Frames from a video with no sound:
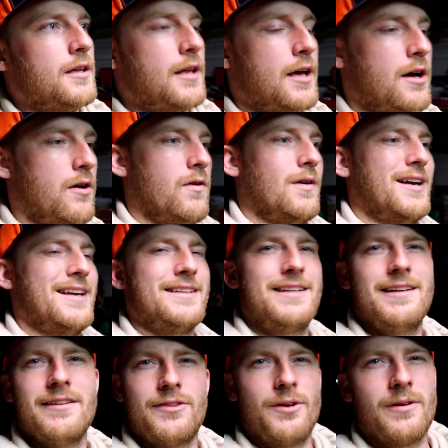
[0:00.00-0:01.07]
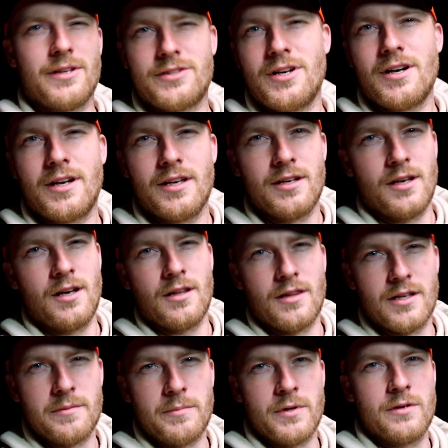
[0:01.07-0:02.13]
Now, it didn't throw the truck into any
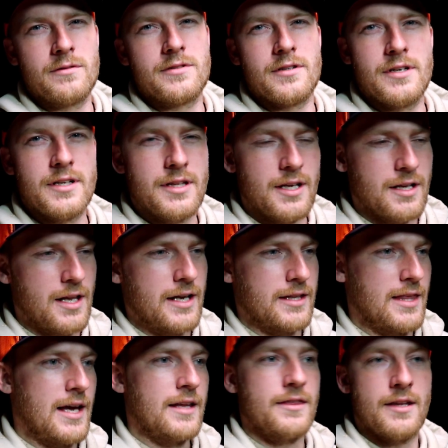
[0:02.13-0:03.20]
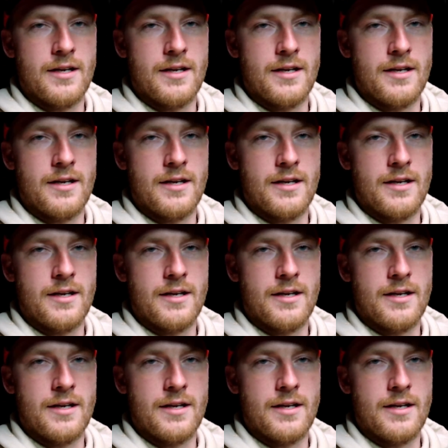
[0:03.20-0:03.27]
limp modes or anything like that,